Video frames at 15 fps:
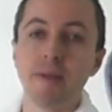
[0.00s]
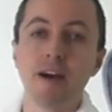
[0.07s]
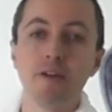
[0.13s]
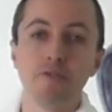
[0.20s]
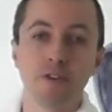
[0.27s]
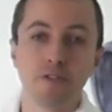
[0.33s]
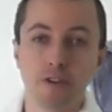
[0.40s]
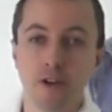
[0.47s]
now
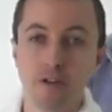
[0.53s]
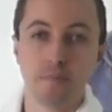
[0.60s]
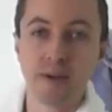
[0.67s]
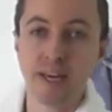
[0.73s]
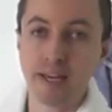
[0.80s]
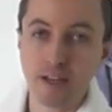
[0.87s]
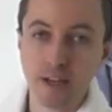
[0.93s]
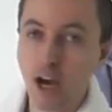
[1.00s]
just going to
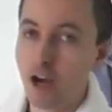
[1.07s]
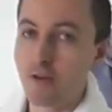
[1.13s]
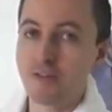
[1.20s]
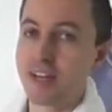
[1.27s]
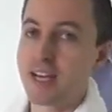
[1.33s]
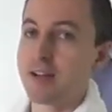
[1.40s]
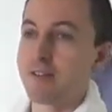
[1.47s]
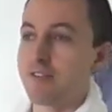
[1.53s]
be
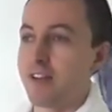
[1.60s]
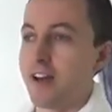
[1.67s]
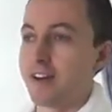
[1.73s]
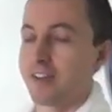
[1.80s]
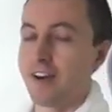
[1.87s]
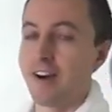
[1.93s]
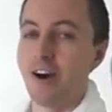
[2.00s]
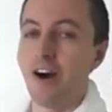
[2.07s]
cosy and
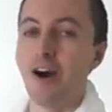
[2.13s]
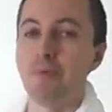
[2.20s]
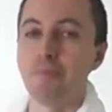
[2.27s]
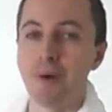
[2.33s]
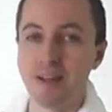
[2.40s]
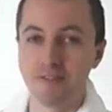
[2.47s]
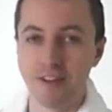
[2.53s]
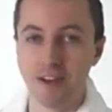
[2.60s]
snug on
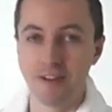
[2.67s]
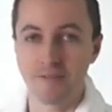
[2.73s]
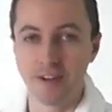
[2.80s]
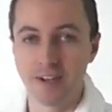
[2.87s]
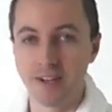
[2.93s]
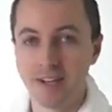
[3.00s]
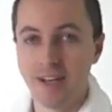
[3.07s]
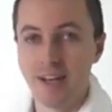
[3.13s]
my
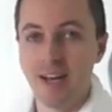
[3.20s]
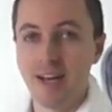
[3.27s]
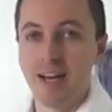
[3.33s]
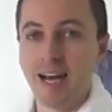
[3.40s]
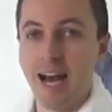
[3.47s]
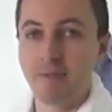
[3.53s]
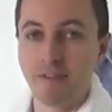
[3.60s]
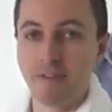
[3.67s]
sofa.
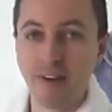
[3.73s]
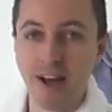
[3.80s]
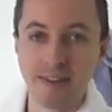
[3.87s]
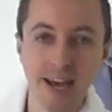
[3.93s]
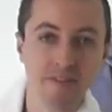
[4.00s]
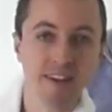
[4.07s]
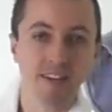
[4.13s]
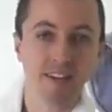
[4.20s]
Have a
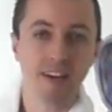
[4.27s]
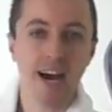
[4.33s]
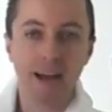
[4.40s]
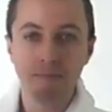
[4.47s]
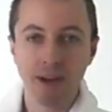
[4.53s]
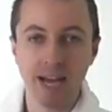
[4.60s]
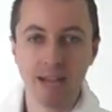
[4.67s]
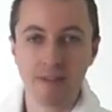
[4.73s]
fantastic
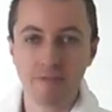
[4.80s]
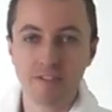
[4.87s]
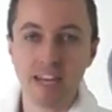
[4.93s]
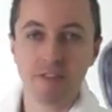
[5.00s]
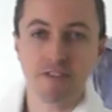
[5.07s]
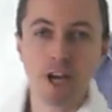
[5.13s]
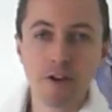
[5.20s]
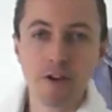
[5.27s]
time and see you
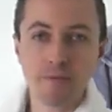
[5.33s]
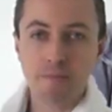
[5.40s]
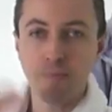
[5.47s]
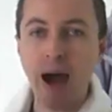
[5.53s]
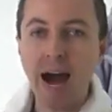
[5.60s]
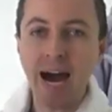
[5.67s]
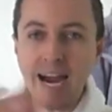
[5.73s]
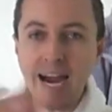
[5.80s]
soon.
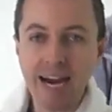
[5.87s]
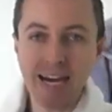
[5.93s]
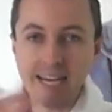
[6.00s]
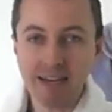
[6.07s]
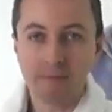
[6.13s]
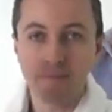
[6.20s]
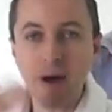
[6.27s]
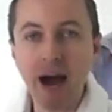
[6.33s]

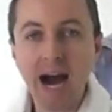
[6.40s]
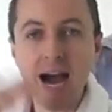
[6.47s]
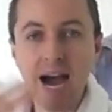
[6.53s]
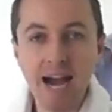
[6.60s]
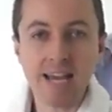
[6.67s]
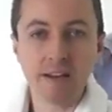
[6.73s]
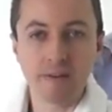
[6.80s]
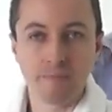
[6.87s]
Bye,
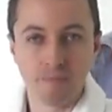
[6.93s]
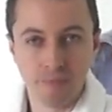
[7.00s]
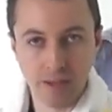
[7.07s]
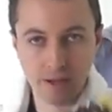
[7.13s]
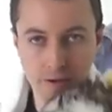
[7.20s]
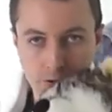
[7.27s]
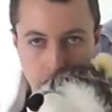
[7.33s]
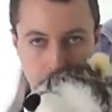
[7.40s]
bye.
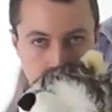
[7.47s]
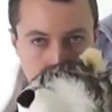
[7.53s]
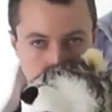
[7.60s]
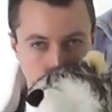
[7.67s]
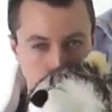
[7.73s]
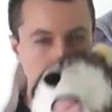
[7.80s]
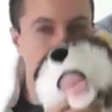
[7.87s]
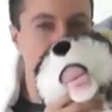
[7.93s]

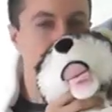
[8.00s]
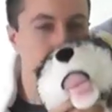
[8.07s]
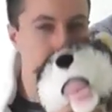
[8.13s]
Woof,